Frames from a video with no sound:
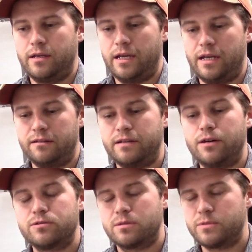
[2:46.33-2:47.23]
It
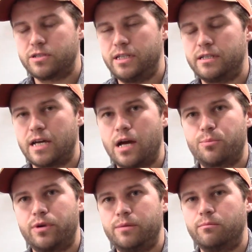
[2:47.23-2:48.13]
allows the machine to
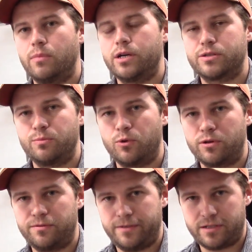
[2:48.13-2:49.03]
operate much
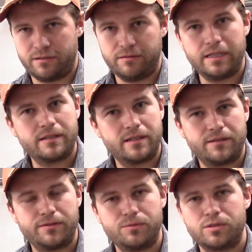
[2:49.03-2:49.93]
more efficiently than
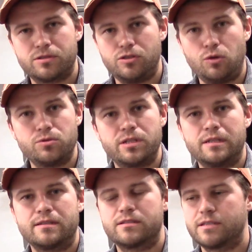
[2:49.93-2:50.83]
if it was
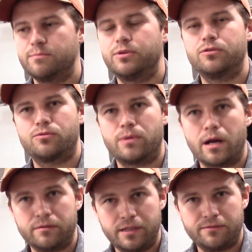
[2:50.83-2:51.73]
using simple
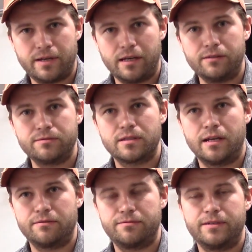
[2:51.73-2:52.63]
throttling valves
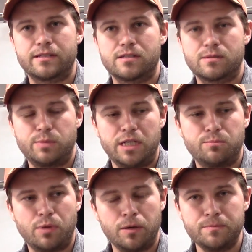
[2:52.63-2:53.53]
and fixed speed
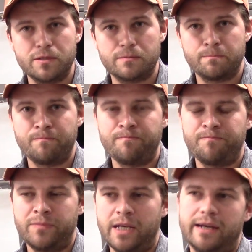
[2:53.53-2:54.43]
pumps.
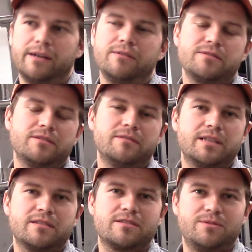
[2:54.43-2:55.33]
It also
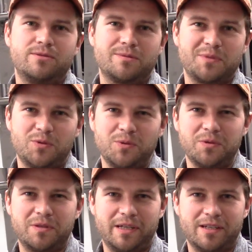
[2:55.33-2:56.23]
lets us do some
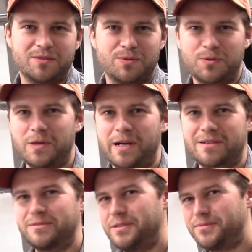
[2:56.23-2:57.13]
cool things where we're
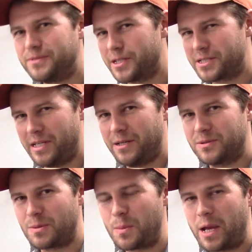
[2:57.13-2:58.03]
actually flushing
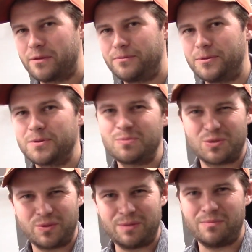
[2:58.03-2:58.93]
out the manifolds
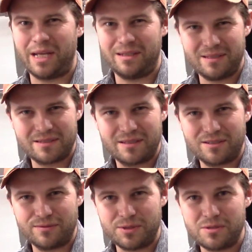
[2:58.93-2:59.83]
between maintenance
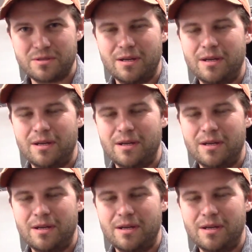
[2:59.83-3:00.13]
intervals